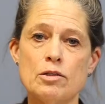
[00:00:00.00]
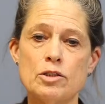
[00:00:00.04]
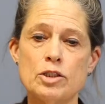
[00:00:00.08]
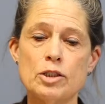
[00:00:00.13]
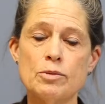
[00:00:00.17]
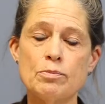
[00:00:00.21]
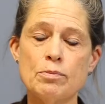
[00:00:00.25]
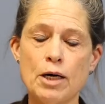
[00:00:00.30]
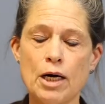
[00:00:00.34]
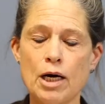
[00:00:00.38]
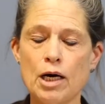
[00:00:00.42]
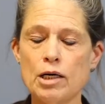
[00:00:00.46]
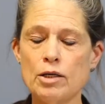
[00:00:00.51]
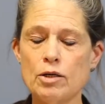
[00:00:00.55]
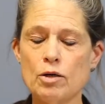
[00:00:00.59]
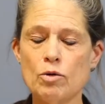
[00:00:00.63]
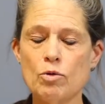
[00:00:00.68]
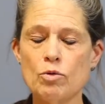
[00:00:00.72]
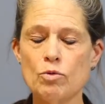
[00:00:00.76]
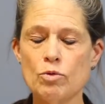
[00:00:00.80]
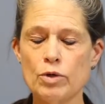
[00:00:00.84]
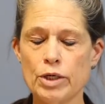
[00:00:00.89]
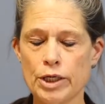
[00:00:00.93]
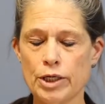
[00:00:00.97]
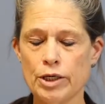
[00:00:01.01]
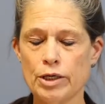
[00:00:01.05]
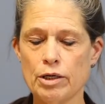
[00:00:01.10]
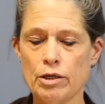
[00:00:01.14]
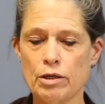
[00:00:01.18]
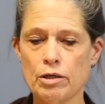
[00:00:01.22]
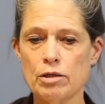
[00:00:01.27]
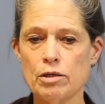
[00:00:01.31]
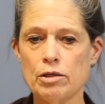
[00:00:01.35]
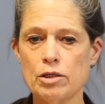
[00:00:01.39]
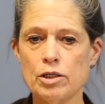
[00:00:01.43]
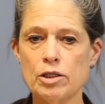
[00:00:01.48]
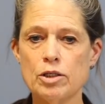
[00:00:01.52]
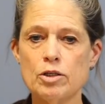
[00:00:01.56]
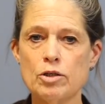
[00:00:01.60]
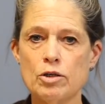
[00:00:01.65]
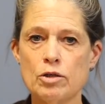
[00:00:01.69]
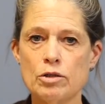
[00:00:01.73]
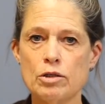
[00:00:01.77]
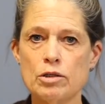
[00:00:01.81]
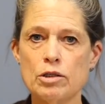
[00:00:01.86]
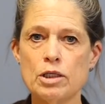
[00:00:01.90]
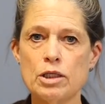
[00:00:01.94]
spot where
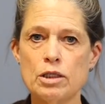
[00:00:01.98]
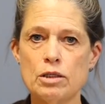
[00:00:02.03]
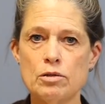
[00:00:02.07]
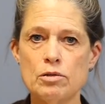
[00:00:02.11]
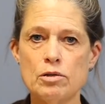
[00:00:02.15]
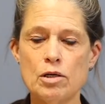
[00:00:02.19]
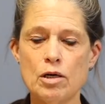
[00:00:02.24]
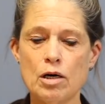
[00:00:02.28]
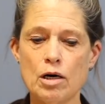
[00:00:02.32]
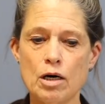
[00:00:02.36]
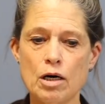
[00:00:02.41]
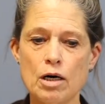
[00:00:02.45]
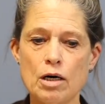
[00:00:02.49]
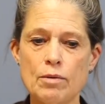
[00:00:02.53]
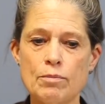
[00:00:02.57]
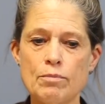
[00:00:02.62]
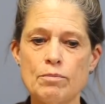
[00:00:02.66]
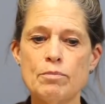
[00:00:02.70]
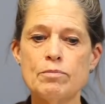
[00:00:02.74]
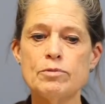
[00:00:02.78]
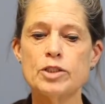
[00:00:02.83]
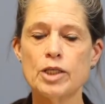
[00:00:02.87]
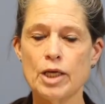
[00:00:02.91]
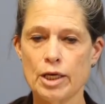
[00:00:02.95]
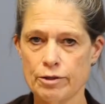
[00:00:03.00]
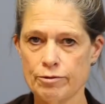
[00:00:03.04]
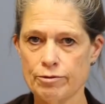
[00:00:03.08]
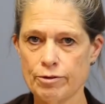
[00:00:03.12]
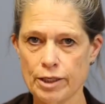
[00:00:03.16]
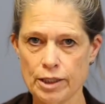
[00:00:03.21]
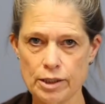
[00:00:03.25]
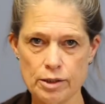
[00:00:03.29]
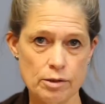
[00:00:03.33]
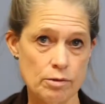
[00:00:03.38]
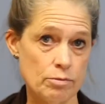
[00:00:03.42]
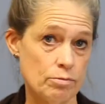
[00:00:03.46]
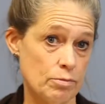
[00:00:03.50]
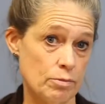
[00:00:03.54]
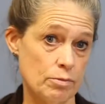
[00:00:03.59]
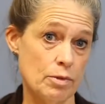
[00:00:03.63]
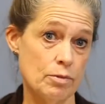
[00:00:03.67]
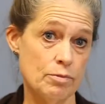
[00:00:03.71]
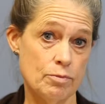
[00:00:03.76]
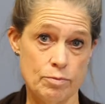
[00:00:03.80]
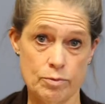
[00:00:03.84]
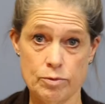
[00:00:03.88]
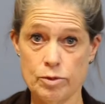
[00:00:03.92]
your side effects
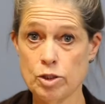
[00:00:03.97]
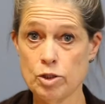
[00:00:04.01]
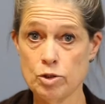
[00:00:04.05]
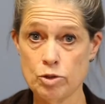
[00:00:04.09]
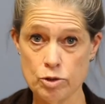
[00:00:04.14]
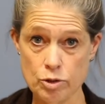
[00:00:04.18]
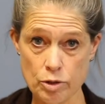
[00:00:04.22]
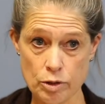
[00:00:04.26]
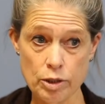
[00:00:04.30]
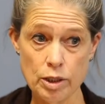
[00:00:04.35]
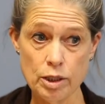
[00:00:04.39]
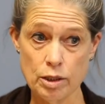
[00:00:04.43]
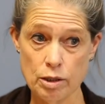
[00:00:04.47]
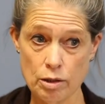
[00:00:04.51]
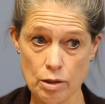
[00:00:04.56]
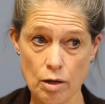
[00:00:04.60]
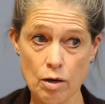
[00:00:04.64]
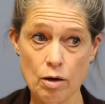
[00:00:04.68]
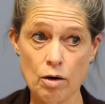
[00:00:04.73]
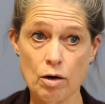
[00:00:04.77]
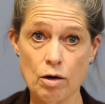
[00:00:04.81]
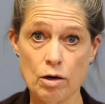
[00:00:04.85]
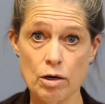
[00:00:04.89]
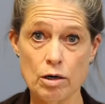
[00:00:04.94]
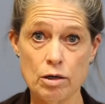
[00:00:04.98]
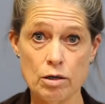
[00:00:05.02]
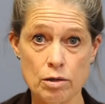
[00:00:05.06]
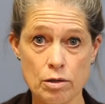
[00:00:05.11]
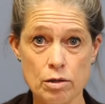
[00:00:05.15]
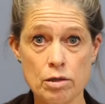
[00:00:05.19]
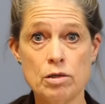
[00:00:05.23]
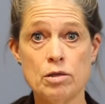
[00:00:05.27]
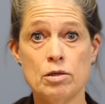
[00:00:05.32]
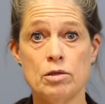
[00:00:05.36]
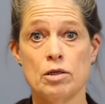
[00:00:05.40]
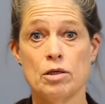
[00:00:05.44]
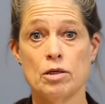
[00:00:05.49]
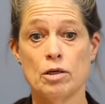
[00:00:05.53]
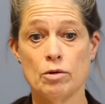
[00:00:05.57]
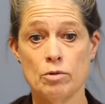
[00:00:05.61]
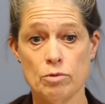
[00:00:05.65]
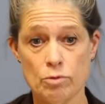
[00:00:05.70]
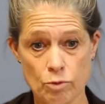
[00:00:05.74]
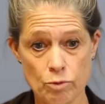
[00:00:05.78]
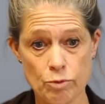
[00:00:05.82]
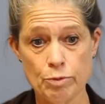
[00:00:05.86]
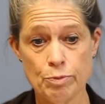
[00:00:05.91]
usually are
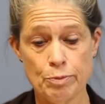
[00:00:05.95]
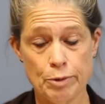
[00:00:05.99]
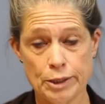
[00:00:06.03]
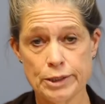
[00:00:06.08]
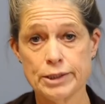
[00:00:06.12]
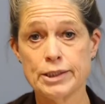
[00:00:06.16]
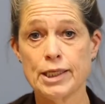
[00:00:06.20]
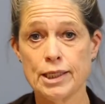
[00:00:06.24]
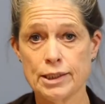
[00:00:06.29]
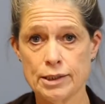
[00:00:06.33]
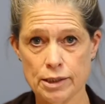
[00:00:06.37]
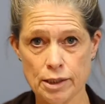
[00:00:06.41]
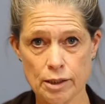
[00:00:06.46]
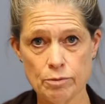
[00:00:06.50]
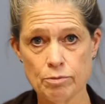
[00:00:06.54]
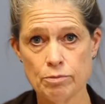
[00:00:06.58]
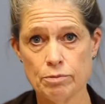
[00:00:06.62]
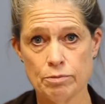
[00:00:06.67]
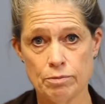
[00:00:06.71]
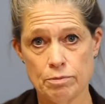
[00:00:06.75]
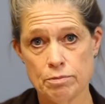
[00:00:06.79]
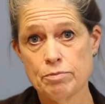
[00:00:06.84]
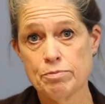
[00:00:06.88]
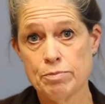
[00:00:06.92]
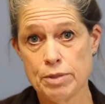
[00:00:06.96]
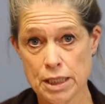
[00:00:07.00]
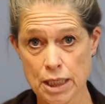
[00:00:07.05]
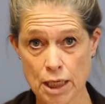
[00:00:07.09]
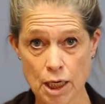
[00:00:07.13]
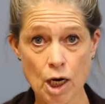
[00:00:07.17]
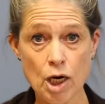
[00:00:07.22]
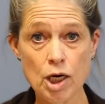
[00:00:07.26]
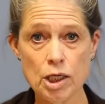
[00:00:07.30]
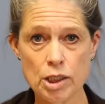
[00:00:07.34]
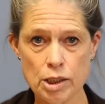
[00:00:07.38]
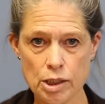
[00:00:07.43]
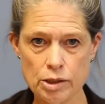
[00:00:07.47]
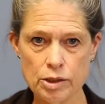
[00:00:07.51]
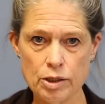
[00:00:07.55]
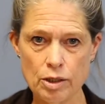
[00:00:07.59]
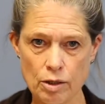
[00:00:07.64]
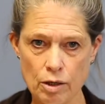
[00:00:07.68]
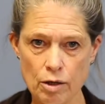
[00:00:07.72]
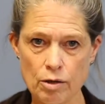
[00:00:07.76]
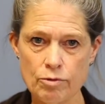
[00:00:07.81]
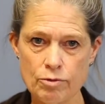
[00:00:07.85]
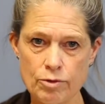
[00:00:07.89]
presented because
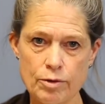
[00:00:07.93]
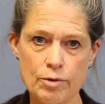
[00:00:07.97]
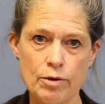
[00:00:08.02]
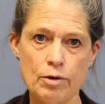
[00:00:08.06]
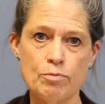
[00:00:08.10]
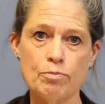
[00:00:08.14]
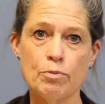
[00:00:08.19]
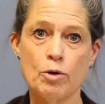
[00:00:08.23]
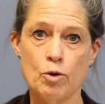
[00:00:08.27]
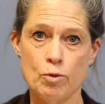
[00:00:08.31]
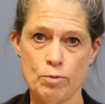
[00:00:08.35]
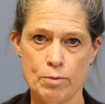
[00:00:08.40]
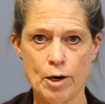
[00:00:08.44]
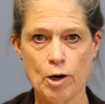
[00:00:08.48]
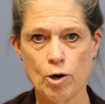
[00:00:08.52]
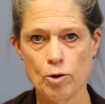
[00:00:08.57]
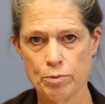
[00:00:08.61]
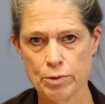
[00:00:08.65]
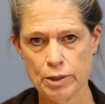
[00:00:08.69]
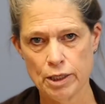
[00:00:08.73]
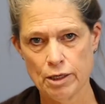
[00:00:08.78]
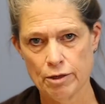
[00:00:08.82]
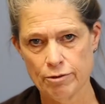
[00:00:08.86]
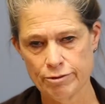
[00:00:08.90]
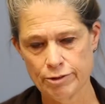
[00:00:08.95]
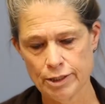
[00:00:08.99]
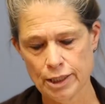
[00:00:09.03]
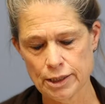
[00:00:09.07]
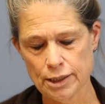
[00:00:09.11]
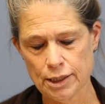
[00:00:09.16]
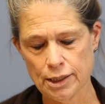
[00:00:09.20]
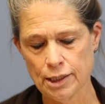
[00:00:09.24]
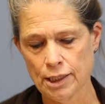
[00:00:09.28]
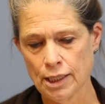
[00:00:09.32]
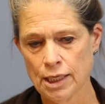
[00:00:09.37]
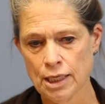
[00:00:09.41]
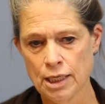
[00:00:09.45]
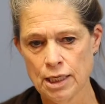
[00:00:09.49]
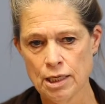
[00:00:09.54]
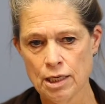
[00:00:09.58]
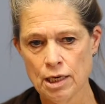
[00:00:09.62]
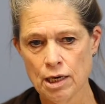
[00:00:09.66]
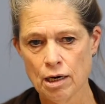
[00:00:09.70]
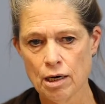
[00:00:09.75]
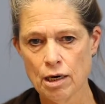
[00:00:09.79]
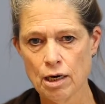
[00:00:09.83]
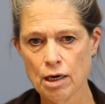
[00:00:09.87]
of the bone marrow being affected.
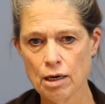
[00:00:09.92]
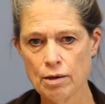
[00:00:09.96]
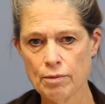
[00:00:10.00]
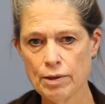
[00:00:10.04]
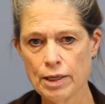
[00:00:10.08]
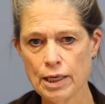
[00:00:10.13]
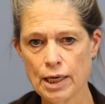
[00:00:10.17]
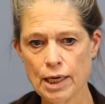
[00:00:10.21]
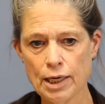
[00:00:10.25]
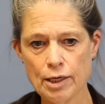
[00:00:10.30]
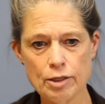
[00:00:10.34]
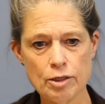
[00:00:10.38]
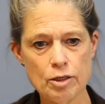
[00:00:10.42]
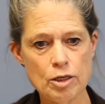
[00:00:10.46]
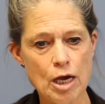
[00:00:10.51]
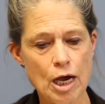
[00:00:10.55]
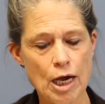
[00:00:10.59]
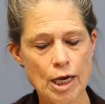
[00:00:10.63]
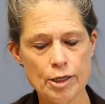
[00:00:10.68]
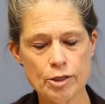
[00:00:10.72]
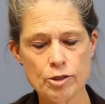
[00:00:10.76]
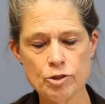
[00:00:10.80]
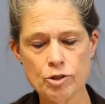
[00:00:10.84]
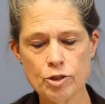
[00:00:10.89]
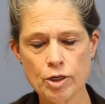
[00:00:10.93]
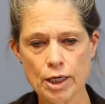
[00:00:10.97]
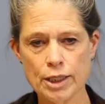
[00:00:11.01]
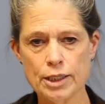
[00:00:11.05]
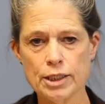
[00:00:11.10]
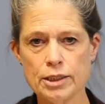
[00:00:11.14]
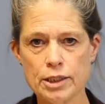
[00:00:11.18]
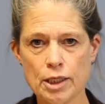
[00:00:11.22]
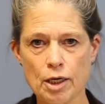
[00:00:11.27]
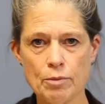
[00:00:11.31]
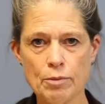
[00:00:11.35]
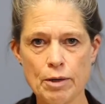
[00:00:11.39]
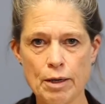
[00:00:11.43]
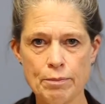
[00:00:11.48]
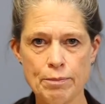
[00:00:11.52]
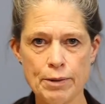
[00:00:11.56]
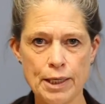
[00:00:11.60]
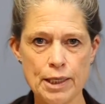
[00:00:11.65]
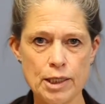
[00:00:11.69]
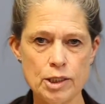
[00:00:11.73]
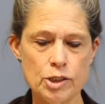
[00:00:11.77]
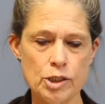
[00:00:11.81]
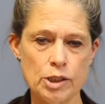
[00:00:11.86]
And I try to tell my
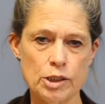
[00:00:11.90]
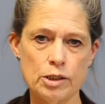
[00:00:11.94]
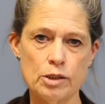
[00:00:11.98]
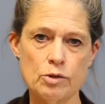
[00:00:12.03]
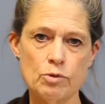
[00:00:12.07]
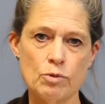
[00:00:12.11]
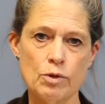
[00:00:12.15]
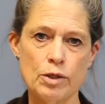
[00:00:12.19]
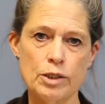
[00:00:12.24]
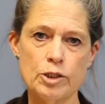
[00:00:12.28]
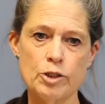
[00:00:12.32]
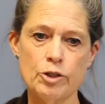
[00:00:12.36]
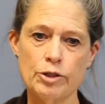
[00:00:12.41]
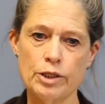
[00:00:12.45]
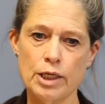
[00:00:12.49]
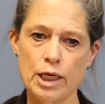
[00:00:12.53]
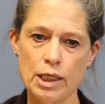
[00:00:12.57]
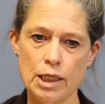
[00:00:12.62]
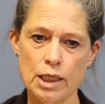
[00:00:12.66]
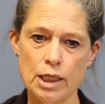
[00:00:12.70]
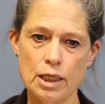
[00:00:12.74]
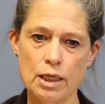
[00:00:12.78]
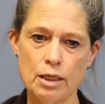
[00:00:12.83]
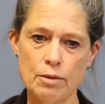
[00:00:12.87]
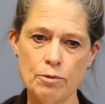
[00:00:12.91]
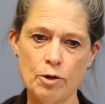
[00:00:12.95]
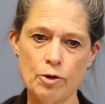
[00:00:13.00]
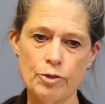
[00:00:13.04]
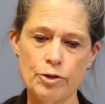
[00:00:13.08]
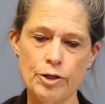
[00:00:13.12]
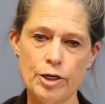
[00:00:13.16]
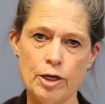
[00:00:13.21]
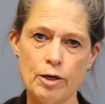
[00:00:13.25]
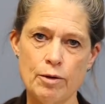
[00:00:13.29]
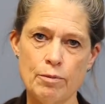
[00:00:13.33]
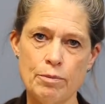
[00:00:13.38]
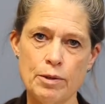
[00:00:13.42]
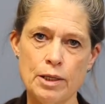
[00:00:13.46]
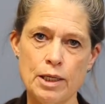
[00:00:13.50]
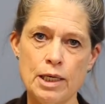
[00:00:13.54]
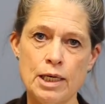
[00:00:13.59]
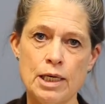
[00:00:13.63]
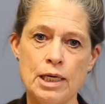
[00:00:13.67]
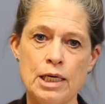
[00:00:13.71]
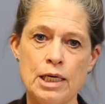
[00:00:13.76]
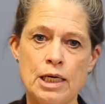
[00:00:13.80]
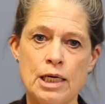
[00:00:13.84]
patients when you're getting chemotherapy,
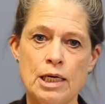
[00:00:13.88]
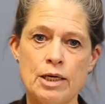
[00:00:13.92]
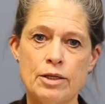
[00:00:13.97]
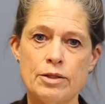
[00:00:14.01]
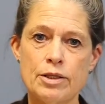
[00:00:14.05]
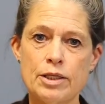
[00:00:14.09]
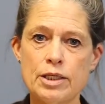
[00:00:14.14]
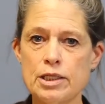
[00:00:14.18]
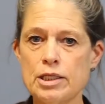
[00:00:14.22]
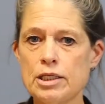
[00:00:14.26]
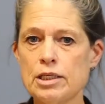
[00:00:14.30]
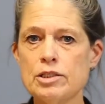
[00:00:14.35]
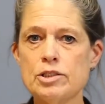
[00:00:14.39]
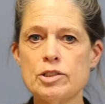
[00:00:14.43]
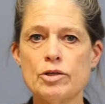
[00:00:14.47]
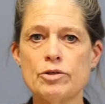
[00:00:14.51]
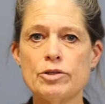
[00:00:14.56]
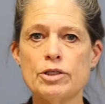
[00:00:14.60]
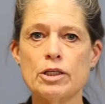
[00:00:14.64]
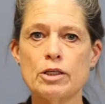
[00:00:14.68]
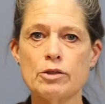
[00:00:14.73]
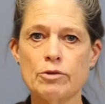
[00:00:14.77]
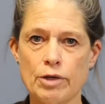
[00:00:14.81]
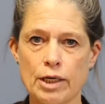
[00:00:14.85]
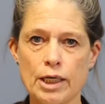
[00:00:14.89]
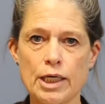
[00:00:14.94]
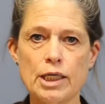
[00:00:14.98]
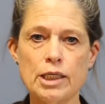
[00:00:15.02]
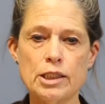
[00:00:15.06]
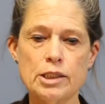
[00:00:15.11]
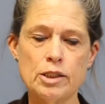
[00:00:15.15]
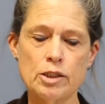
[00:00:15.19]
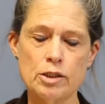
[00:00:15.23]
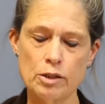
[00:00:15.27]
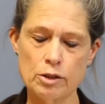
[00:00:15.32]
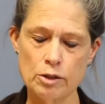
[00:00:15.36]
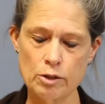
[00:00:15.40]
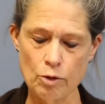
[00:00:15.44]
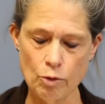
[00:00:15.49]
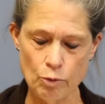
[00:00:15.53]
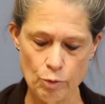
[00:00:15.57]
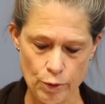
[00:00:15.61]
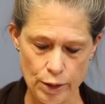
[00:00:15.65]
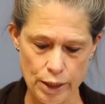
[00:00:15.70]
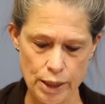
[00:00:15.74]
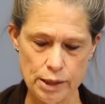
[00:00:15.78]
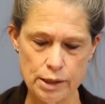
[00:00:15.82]
these are the greatest
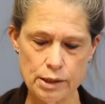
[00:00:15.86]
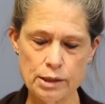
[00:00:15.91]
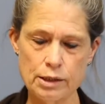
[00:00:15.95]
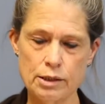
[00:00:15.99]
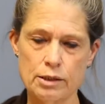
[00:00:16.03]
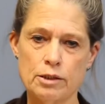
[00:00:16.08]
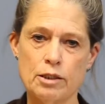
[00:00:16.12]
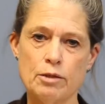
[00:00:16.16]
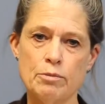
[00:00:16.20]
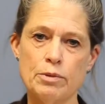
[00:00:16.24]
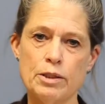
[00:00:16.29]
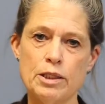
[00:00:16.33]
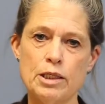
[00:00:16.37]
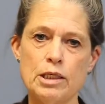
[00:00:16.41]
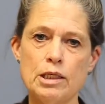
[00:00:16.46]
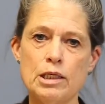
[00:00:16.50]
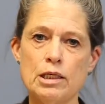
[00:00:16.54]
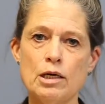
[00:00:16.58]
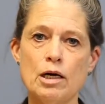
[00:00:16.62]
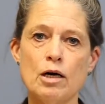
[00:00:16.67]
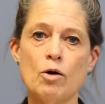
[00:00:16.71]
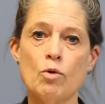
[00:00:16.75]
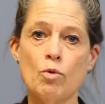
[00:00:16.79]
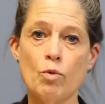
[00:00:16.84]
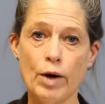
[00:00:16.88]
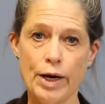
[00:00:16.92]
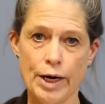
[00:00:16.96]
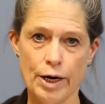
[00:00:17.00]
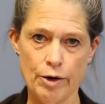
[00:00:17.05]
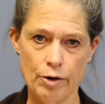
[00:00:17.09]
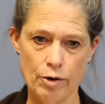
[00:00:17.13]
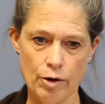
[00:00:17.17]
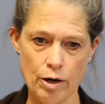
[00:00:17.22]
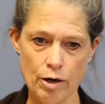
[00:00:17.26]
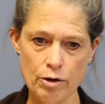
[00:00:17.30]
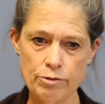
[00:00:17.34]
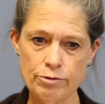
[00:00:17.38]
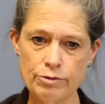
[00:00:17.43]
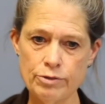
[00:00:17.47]
risks to be aware of.